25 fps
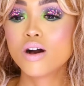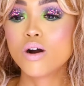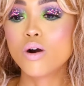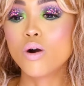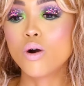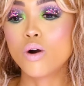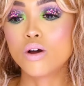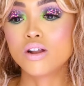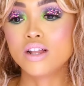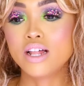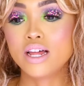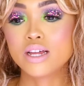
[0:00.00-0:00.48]

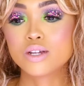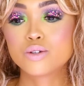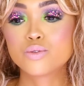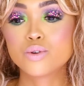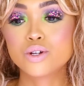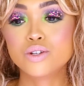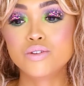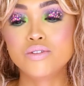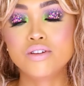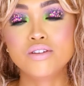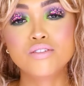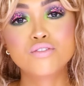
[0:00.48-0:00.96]
Or like
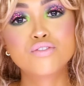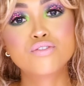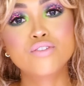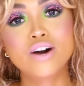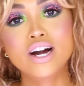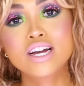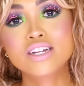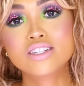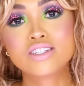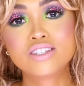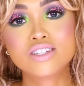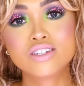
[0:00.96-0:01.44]
when you're
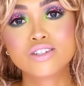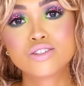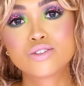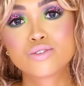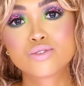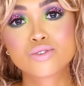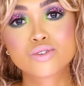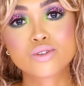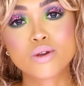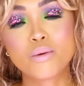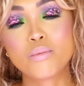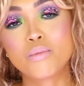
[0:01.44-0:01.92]
invited
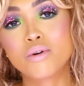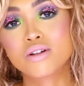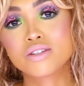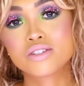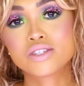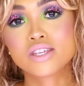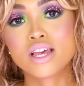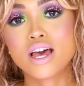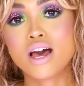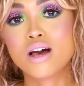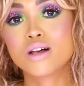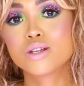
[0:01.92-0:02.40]
to
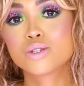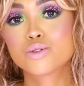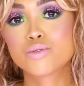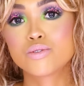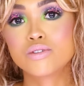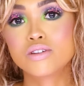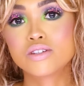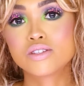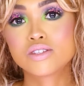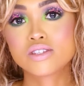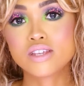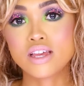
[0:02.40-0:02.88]
someone's house
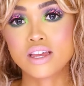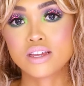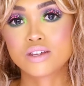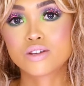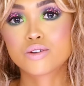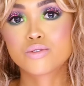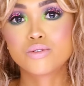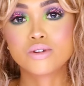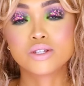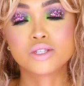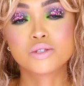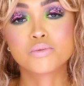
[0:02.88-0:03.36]
when it's like
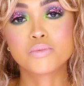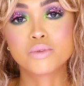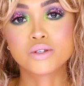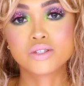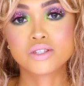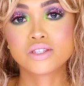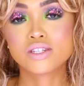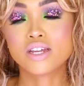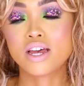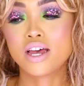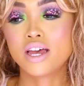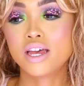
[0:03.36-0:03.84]

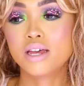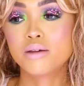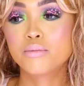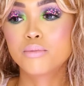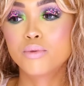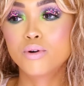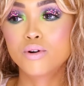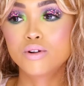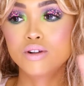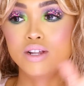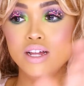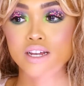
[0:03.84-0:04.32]
Christmas time
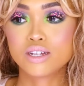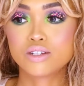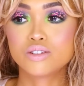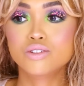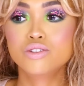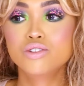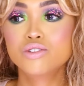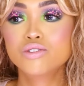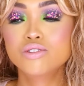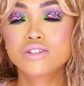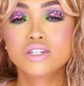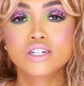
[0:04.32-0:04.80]
or like
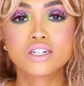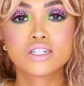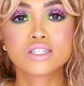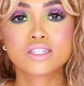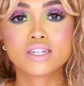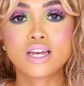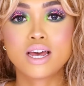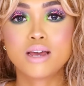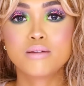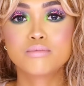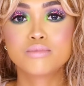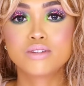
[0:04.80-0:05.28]
New Year
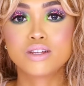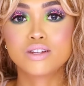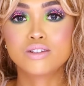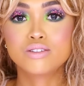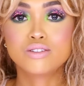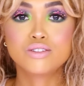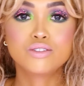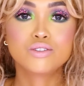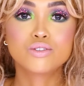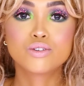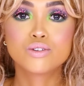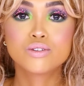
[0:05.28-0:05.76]
time,
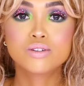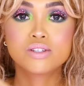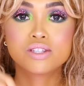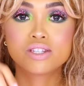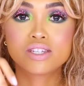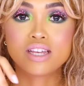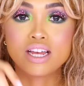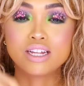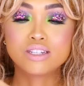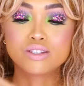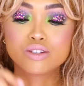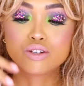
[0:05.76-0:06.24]
then you always
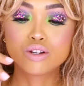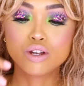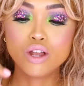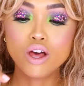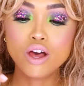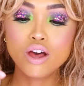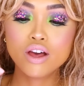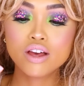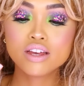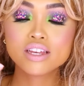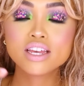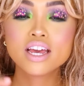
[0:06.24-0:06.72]
get
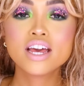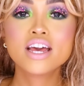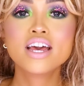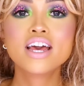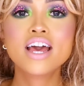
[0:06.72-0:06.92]
glug,